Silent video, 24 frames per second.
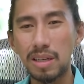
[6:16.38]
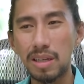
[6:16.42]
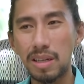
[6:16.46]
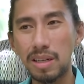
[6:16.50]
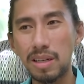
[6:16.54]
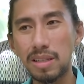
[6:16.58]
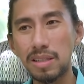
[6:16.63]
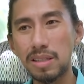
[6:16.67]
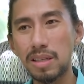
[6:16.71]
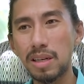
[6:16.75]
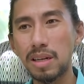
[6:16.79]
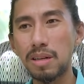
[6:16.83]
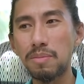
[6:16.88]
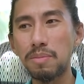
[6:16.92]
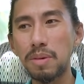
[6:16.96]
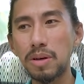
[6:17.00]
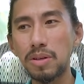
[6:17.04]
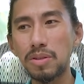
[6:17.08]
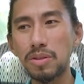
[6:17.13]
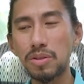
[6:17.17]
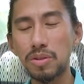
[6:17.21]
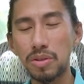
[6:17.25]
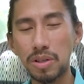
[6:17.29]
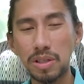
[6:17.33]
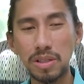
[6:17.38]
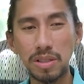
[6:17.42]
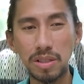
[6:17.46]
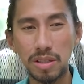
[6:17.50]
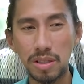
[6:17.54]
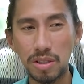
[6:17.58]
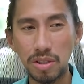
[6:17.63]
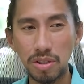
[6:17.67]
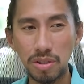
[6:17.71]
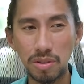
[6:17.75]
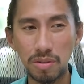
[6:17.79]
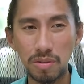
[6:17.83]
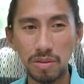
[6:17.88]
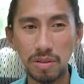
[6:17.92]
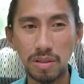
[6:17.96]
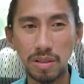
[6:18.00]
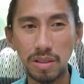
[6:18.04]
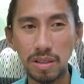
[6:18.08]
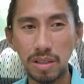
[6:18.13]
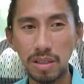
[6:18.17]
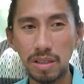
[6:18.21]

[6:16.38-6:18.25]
and it's not about trust issues.